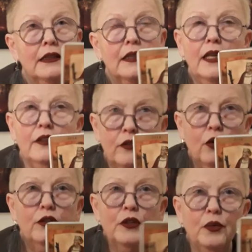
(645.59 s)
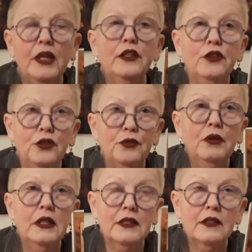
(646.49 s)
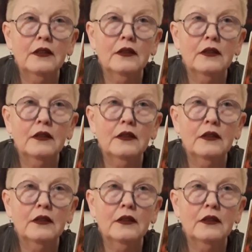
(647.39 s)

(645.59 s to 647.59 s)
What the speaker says: That's not the way to do it.